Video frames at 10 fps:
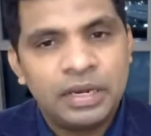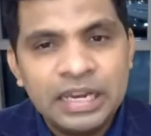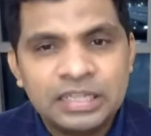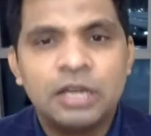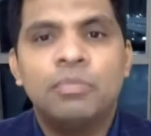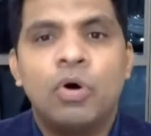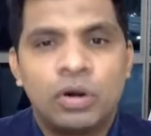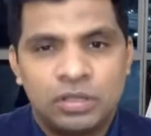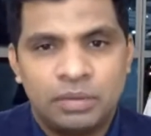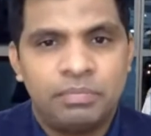little
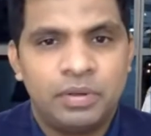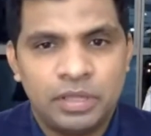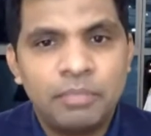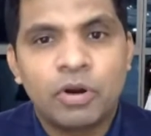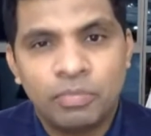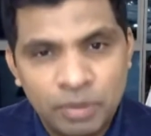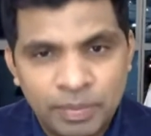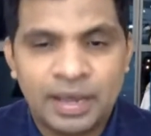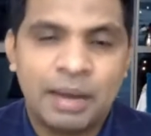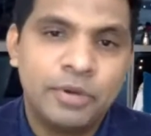more the number of
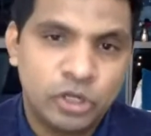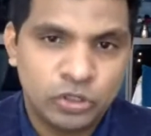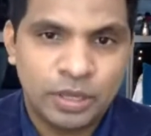people coming